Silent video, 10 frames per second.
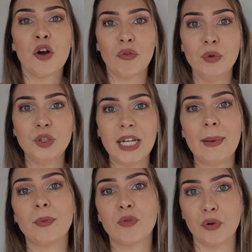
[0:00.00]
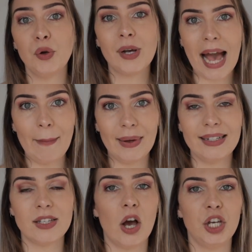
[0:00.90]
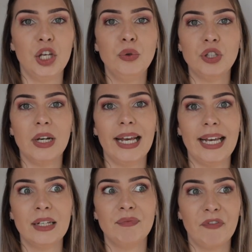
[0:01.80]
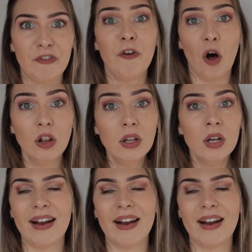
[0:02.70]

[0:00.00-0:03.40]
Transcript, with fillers: Cruise ship crew cabins are usually full.